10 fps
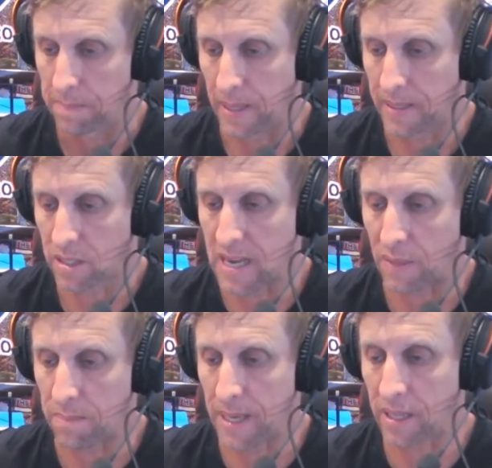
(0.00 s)
But there's
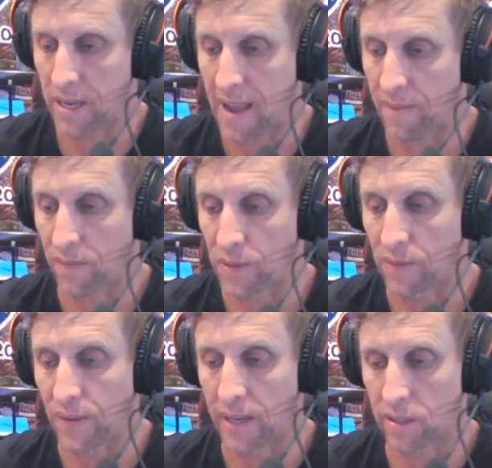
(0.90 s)
nothing better than having a
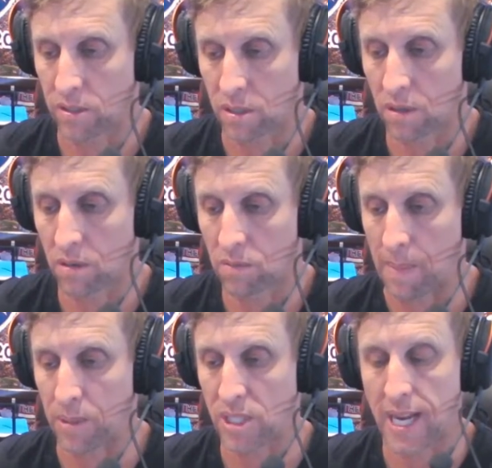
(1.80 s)
few photos to
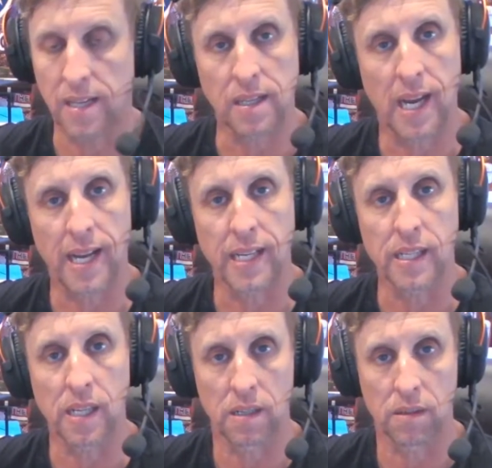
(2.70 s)
represent
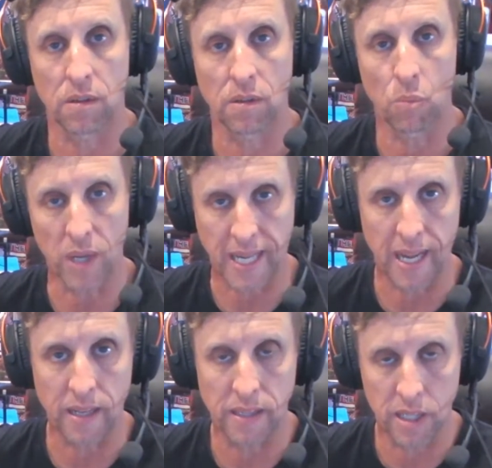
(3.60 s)
a
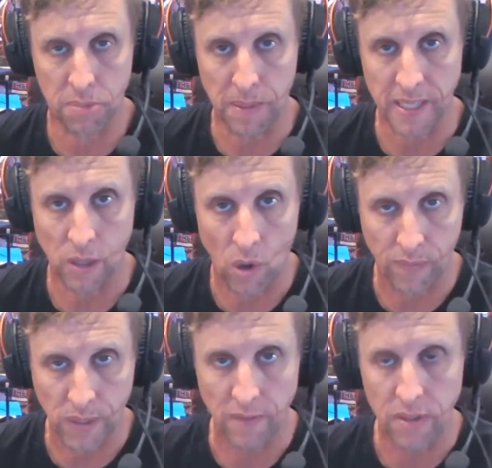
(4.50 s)
weekend that has been
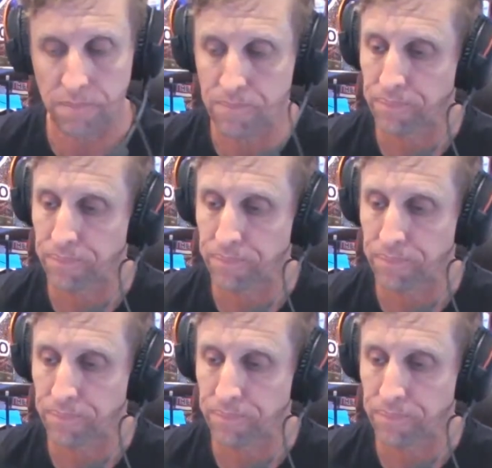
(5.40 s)
life lived.